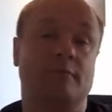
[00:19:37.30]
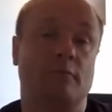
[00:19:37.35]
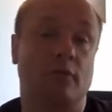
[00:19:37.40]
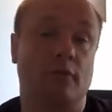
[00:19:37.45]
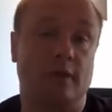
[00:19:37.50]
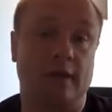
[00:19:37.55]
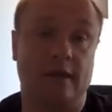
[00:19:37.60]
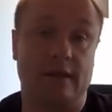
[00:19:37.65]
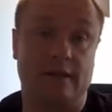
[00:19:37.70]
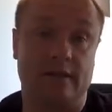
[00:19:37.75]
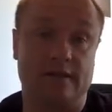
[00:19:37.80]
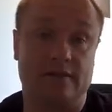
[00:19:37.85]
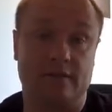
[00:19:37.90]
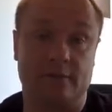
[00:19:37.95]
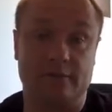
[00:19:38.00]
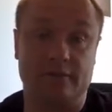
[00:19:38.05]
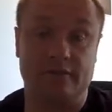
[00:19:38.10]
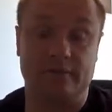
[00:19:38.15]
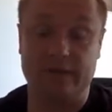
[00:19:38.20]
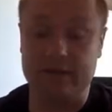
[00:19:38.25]
modelling and these
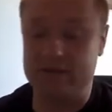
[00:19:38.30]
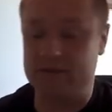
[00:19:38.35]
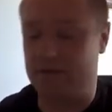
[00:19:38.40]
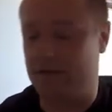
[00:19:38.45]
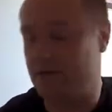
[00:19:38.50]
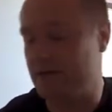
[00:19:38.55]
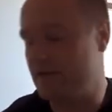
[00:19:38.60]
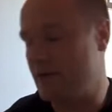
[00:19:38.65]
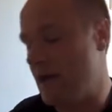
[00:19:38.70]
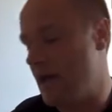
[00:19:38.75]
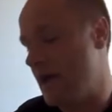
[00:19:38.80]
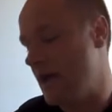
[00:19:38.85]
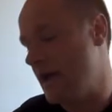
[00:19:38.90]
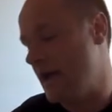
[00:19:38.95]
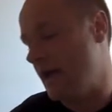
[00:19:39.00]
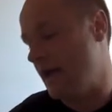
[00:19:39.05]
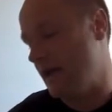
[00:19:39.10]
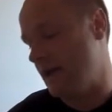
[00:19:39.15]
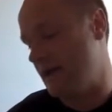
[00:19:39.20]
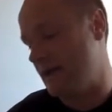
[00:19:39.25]
observations
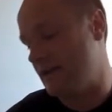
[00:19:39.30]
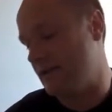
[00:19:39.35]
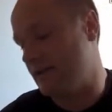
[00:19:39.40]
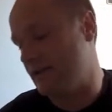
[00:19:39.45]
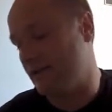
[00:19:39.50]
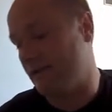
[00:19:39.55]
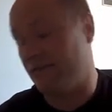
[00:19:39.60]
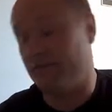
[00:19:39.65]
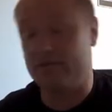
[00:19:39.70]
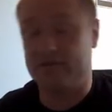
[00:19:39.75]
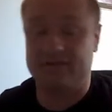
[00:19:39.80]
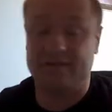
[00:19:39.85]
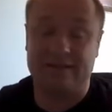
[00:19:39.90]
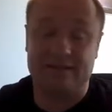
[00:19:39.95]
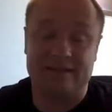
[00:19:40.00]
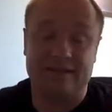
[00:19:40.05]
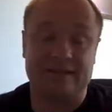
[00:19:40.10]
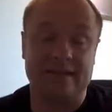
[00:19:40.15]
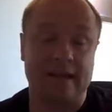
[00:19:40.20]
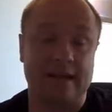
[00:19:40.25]
is the first thing
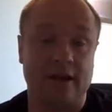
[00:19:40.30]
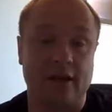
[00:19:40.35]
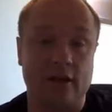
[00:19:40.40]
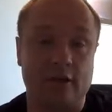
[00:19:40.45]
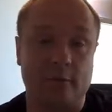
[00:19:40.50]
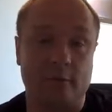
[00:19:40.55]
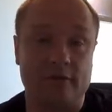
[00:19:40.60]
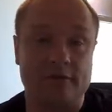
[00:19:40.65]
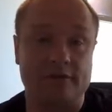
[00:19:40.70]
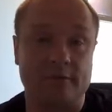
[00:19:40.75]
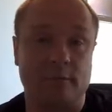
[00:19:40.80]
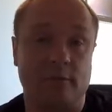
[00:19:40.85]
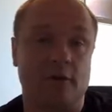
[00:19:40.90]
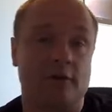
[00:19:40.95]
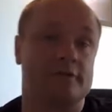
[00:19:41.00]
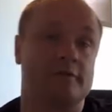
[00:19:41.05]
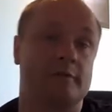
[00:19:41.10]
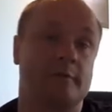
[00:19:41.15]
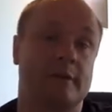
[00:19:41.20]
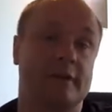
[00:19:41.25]
to take home, I
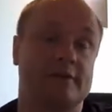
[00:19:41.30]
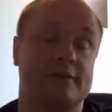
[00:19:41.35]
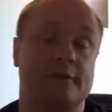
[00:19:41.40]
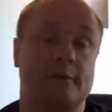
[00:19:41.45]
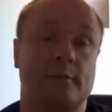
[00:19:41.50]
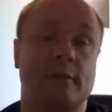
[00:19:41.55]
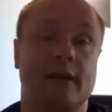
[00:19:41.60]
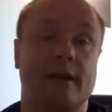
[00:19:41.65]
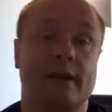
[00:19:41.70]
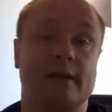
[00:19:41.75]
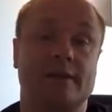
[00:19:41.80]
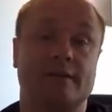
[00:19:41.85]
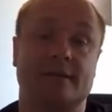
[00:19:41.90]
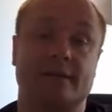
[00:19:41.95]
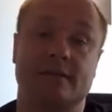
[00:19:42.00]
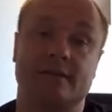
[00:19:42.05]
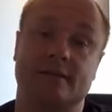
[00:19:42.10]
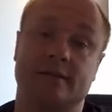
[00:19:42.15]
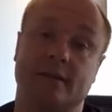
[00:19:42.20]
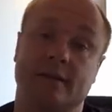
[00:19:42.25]
suppose, from exoplanets
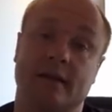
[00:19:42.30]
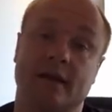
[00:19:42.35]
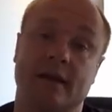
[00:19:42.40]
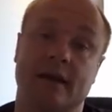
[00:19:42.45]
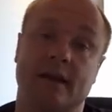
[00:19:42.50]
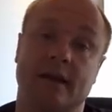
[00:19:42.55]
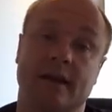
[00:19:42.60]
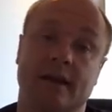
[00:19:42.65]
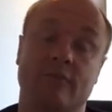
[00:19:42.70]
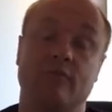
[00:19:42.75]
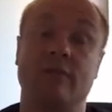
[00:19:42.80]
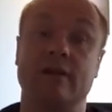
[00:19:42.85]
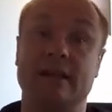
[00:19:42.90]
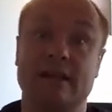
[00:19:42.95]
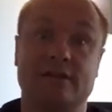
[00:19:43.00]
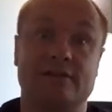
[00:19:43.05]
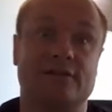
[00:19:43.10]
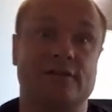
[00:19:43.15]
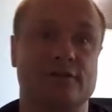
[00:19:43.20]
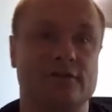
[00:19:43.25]
is that it really
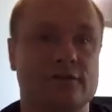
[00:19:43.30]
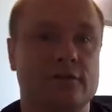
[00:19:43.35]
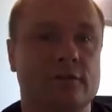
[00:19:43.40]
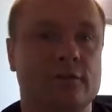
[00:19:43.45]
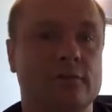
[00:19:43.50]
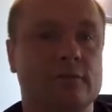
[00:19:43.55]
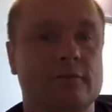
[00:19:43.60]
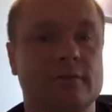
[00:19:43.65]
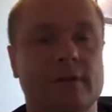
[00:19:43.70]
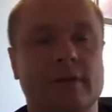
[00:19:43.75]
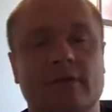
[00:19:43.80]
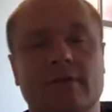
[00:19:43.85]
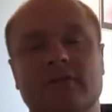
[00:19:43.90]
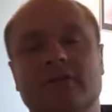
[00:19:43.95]
is a zoo. There are